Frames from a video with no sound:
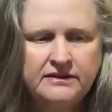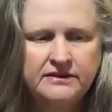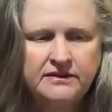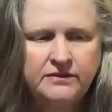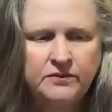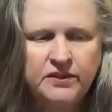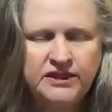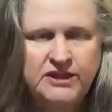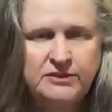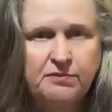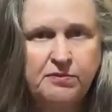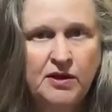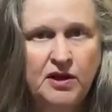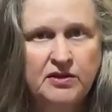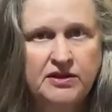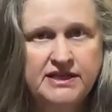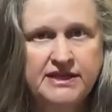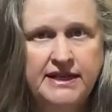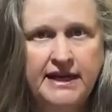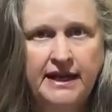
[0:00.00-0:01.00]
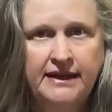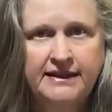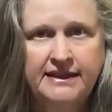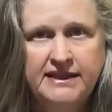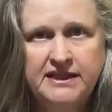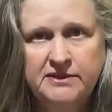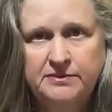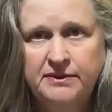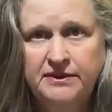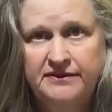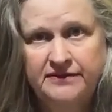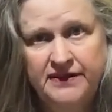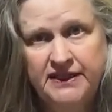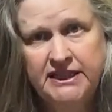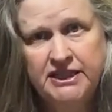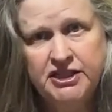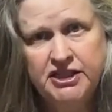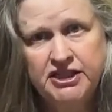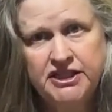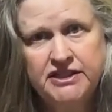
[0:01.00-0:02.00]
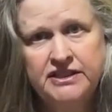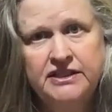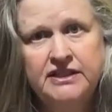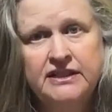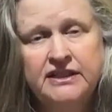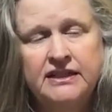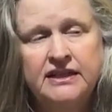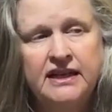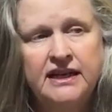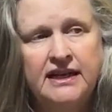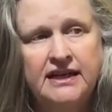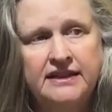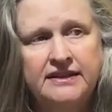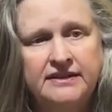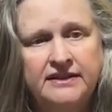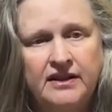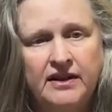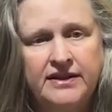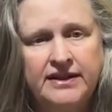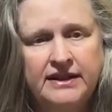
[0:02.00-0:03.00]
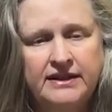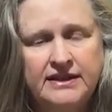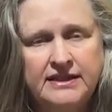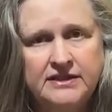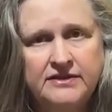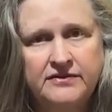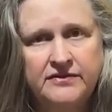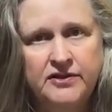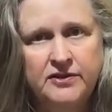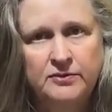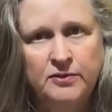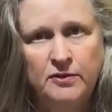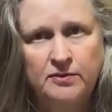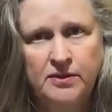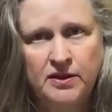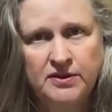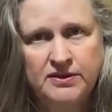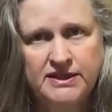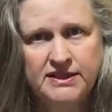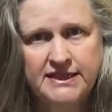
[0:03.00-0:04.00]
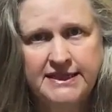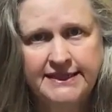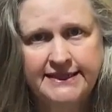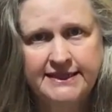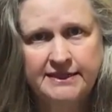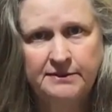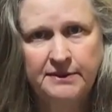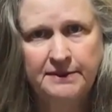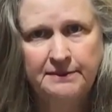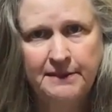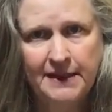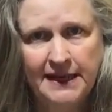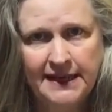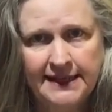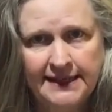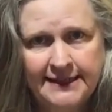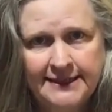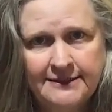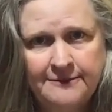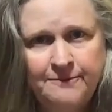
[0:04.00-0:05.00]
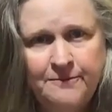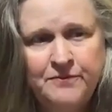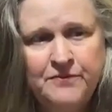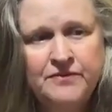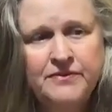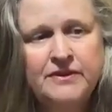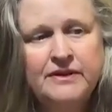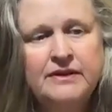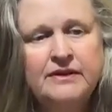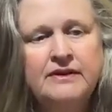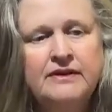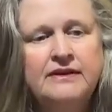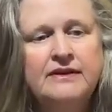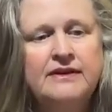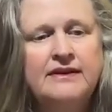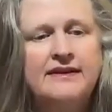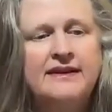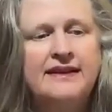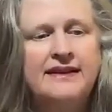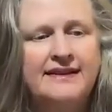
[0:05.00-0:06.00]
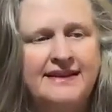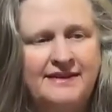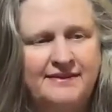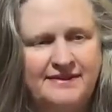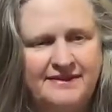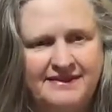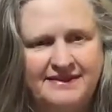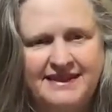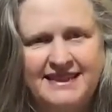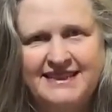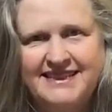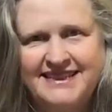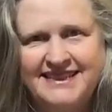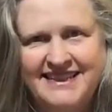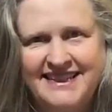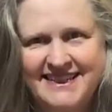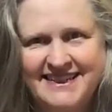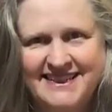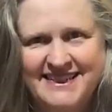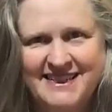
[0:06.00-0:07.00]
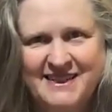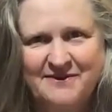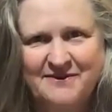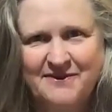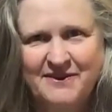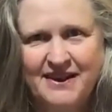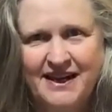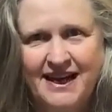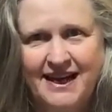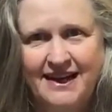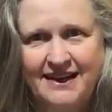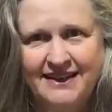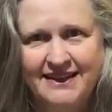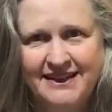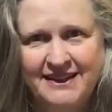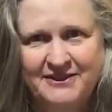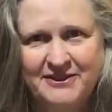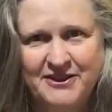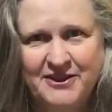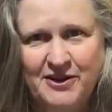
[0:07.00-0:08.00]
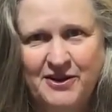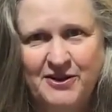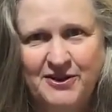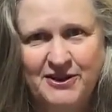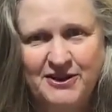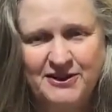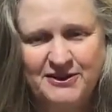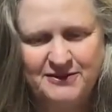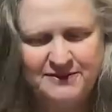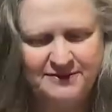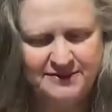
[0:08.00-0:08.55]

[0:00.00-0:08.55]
which blocks now need to be finished, and I think there's a few more blocks need to be made, and then that's the next step for owl hair and hollow.